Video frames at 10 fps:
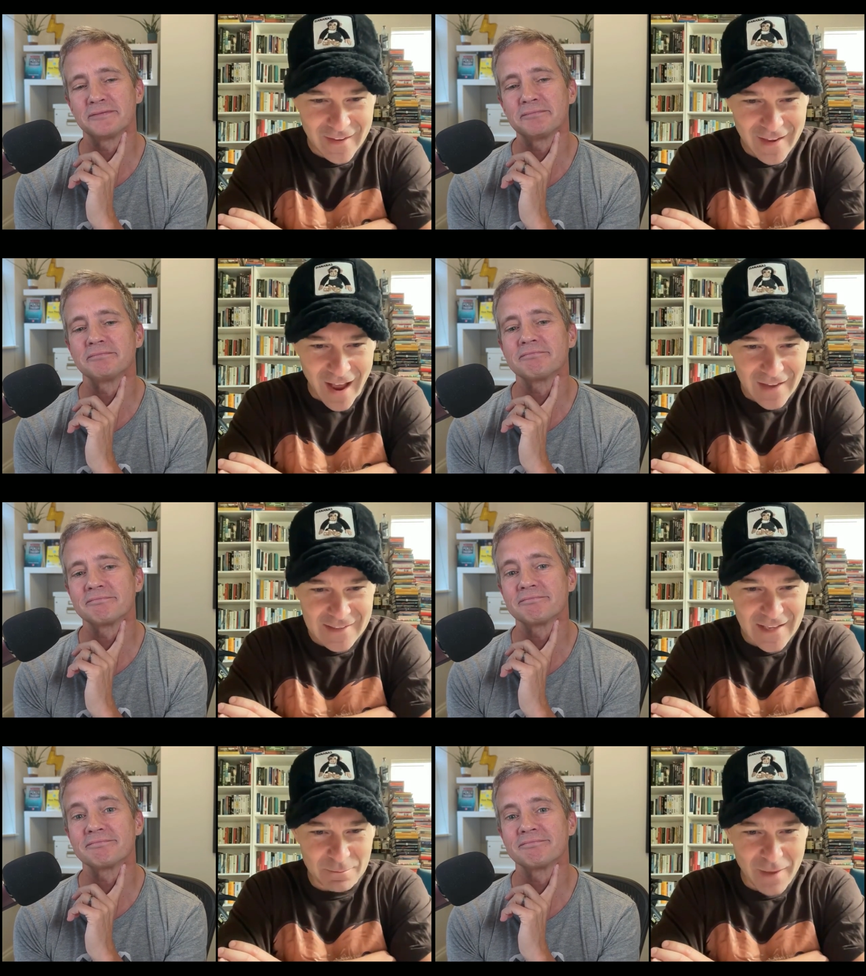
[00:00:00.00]
Speaker 1: I
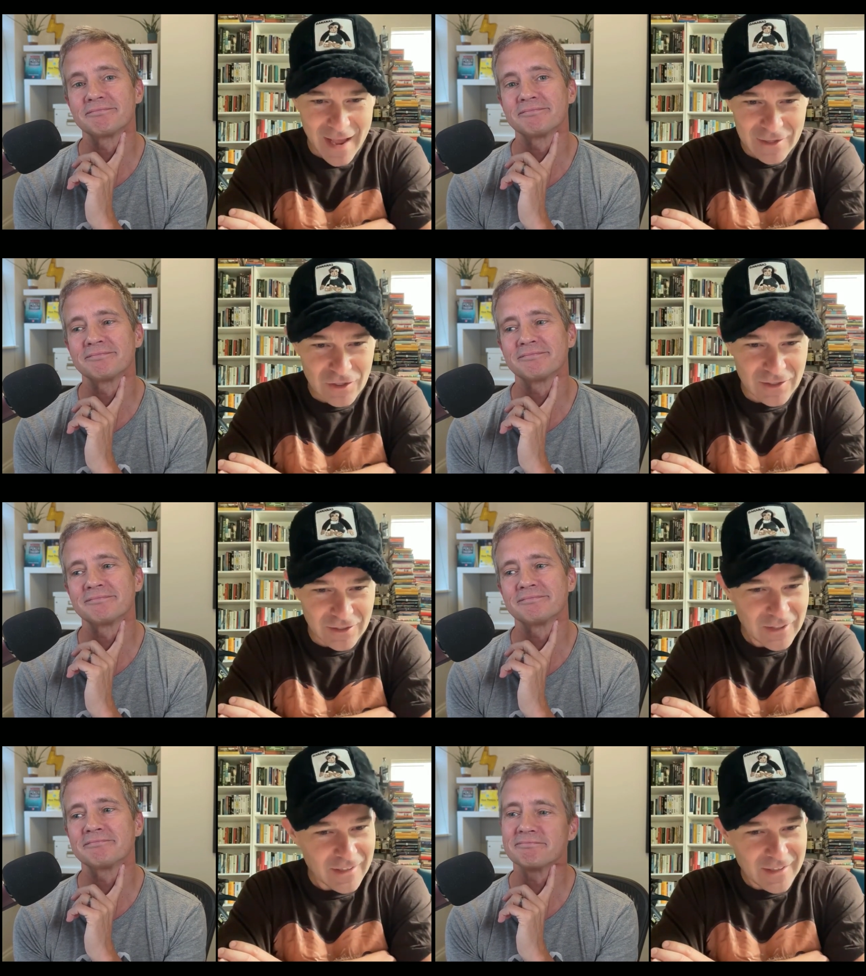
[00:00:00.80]
said, Badger,
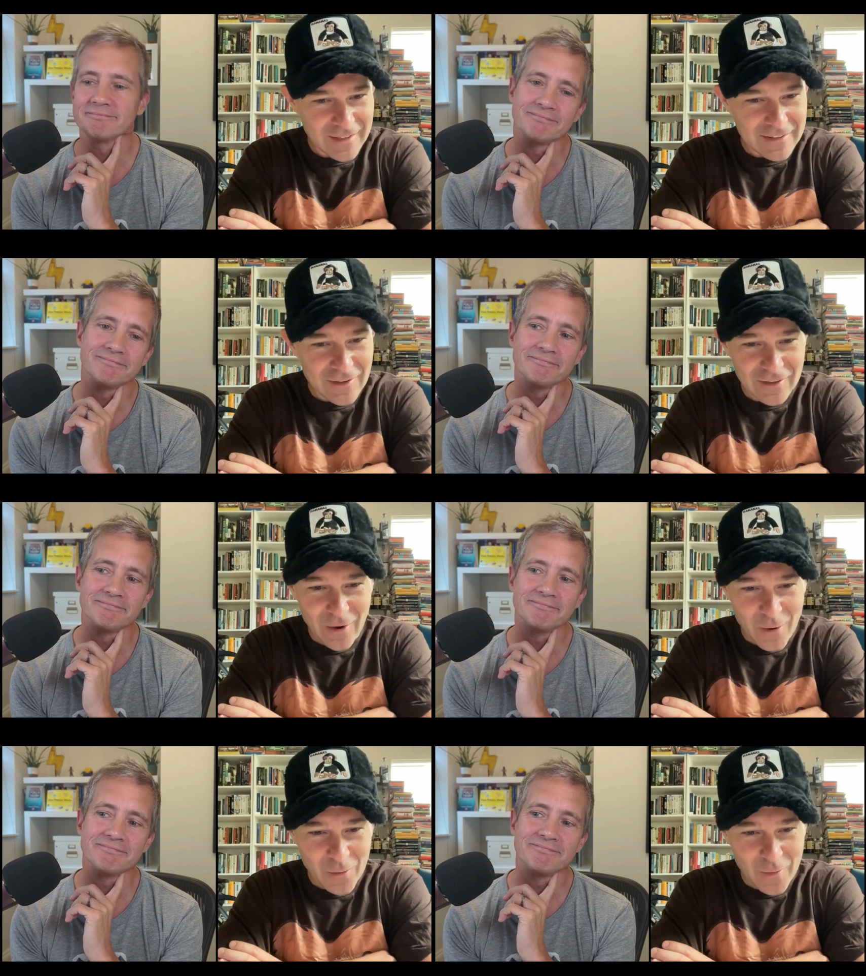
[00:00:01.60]
you're
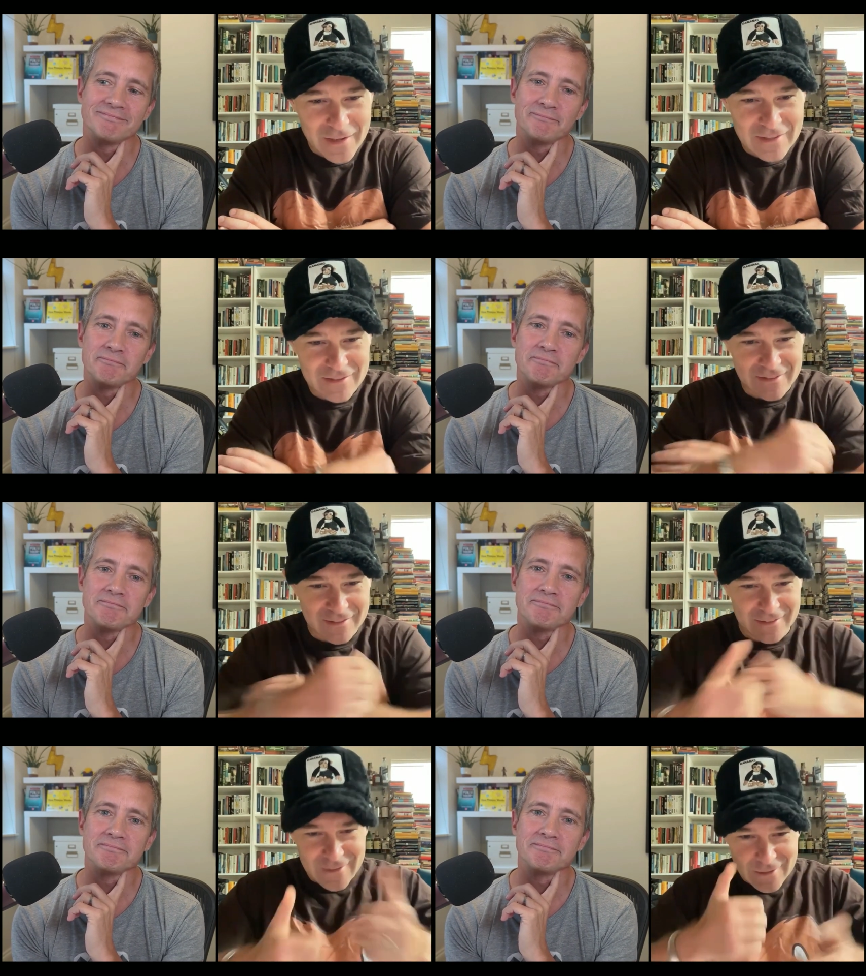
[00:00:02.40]
always,
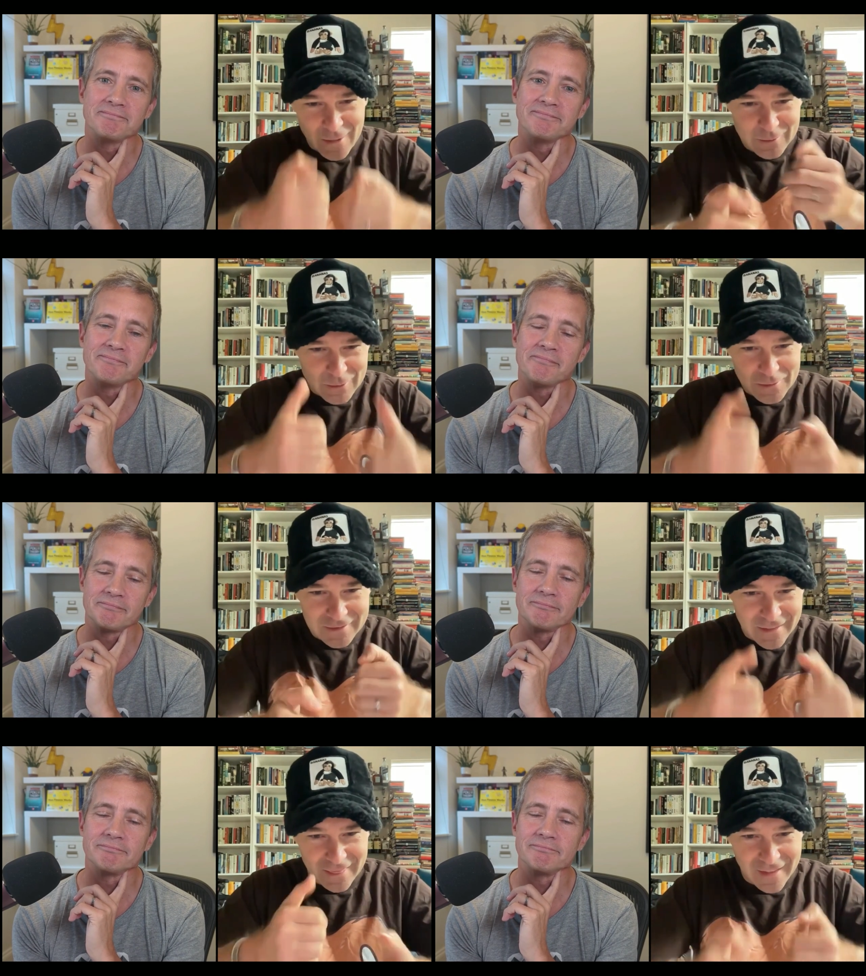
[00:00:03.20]
doing the
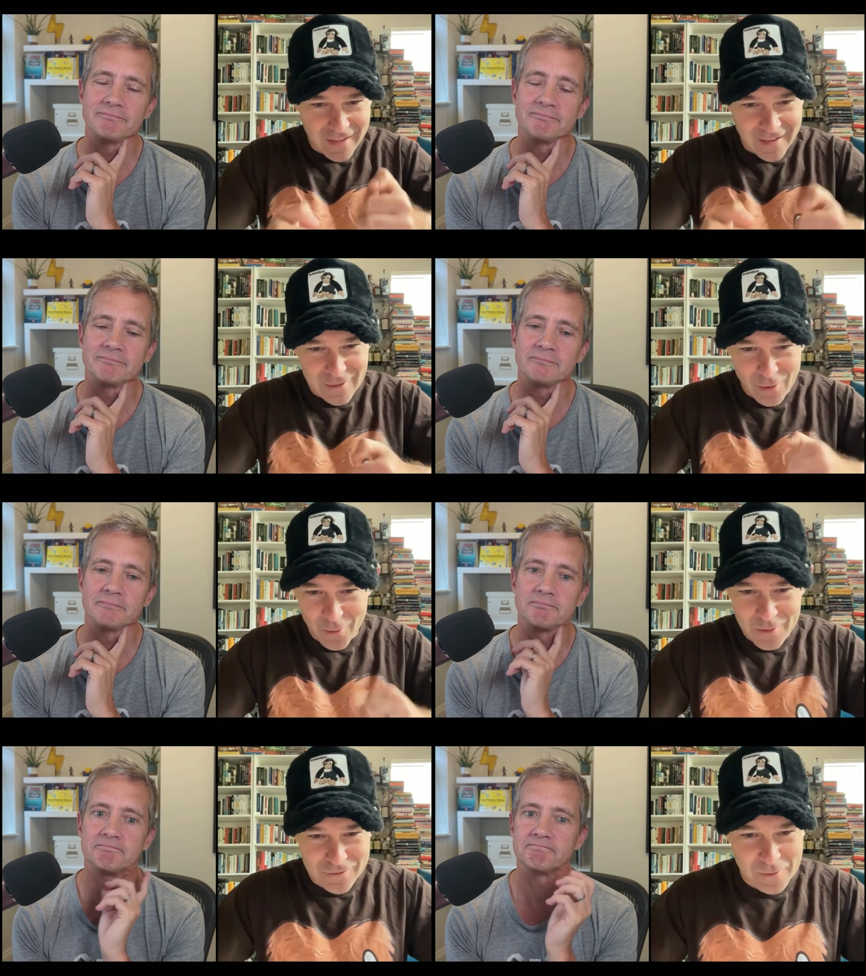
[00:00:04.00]
thing, and you're
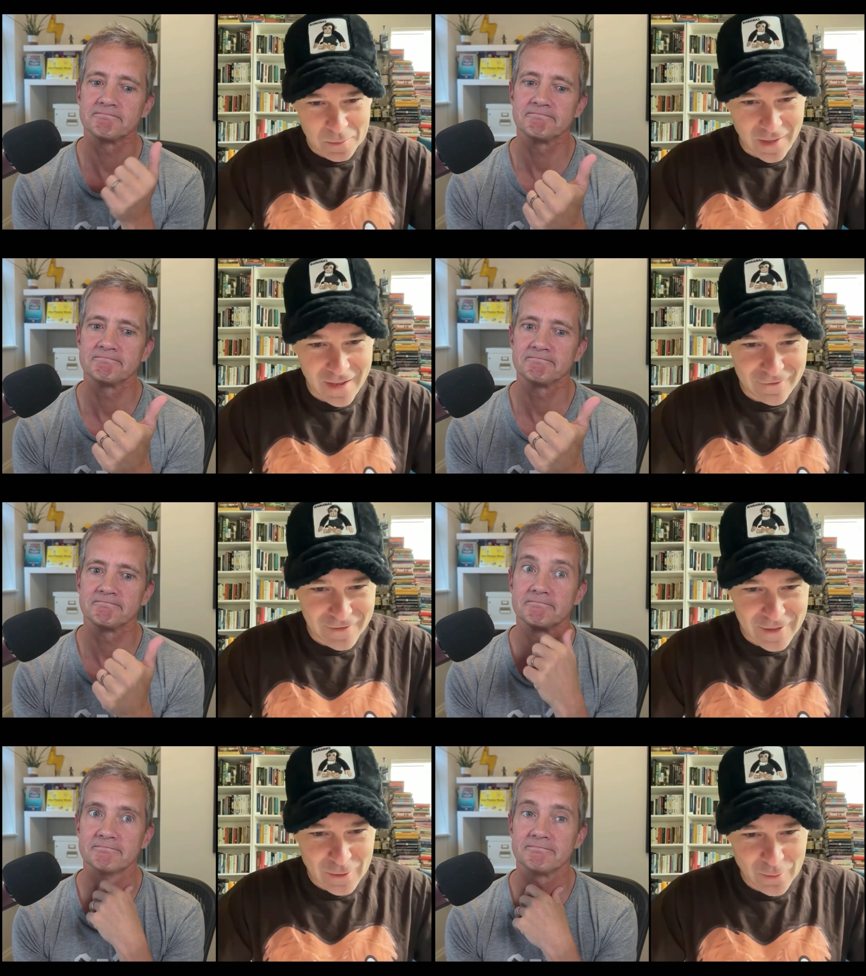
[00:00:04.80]
always replying
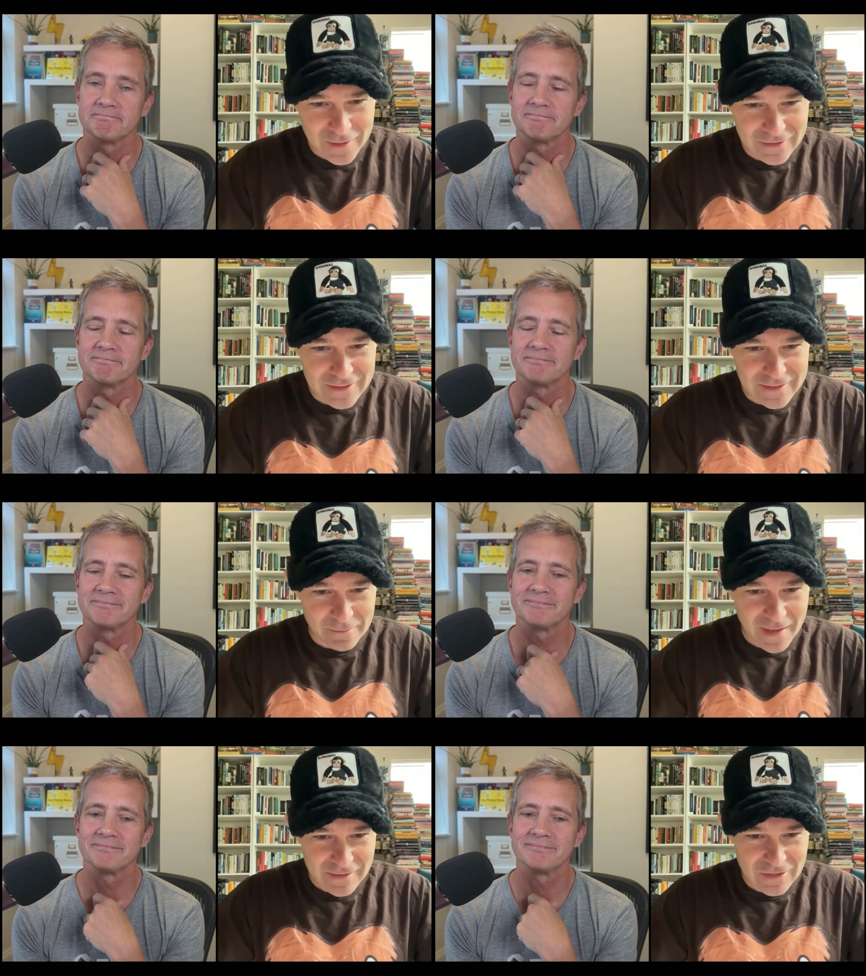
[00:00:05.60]
very quickly to
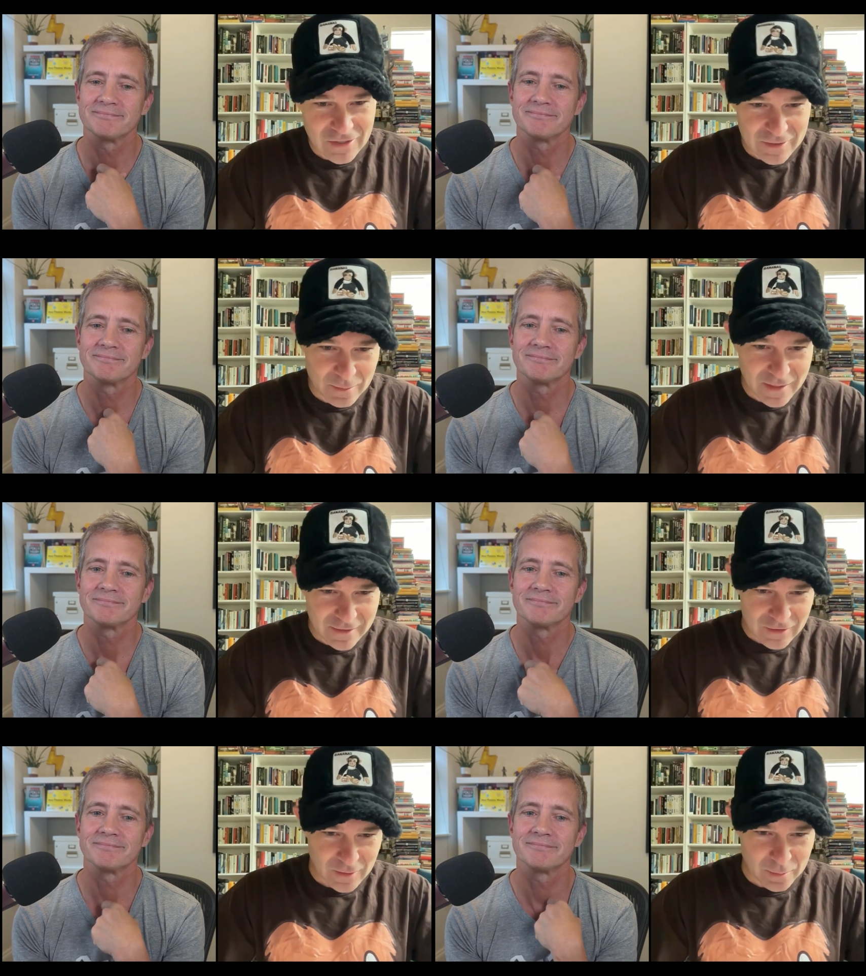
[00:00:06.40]
messages because
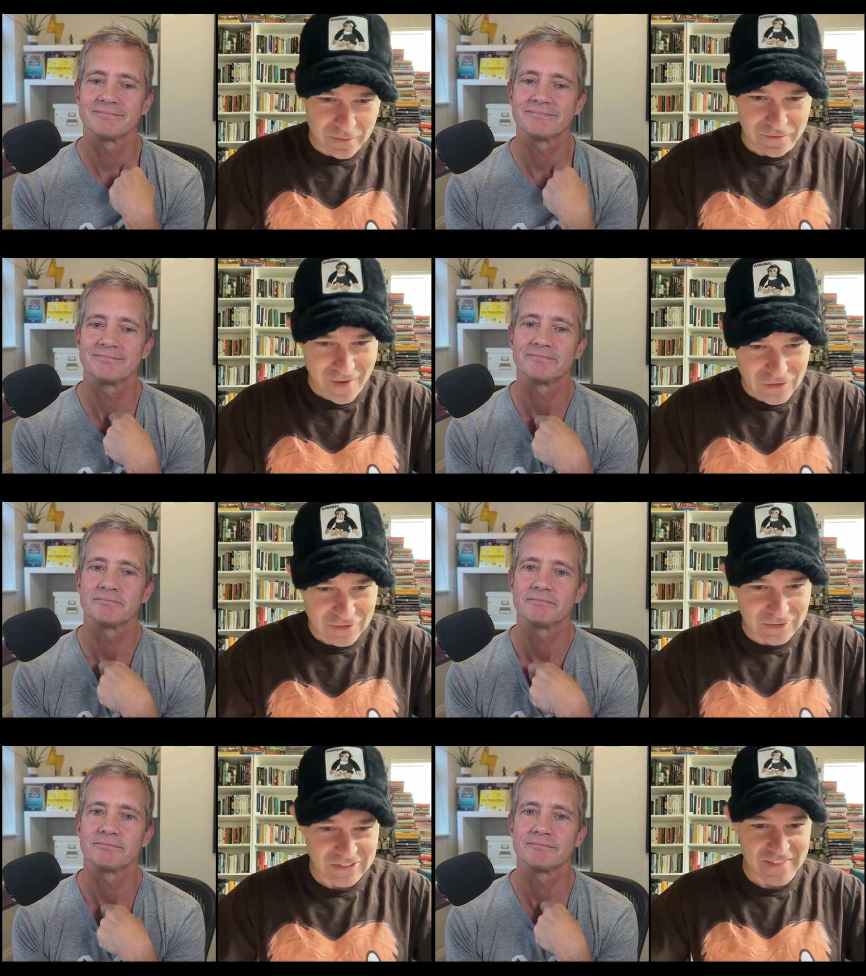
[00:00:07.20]
you're
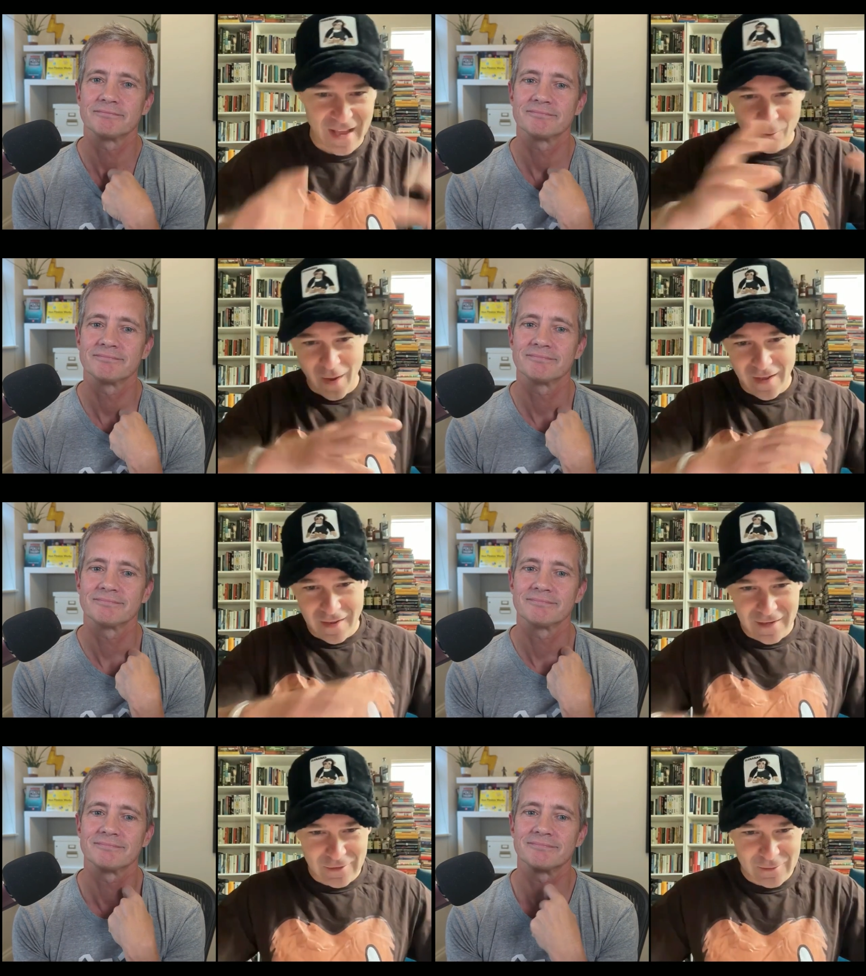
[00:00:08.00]
professional in that way,
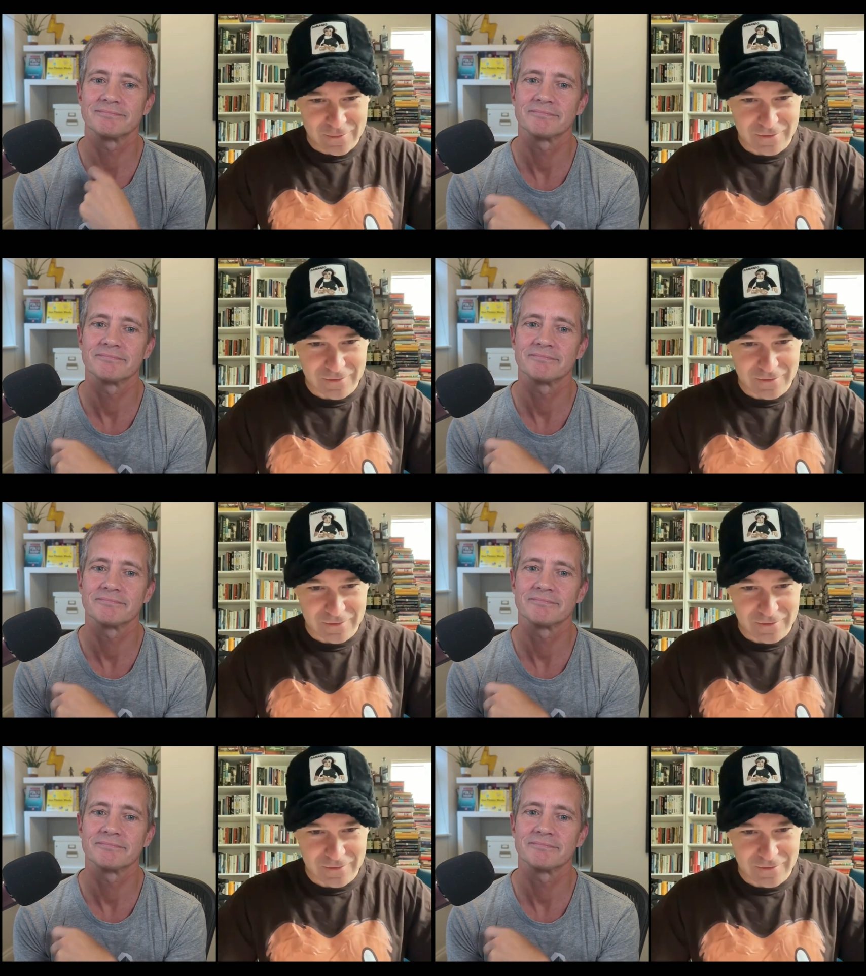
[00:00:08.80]
and